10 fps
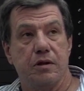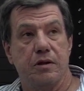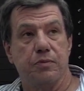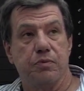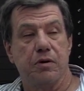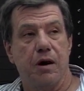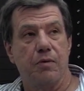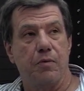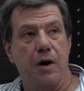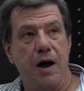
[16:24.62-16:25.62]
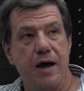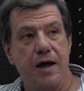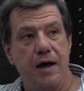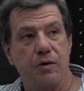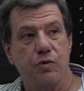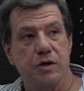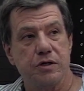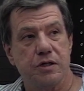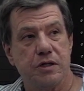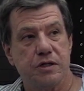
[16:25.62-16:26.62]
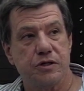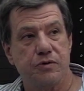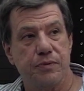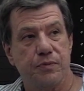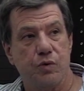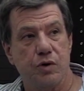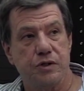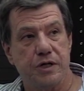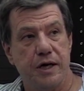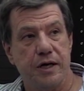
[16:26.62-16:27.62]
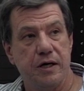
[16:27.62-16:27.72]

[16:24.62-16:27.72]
The problem I had was that the script was a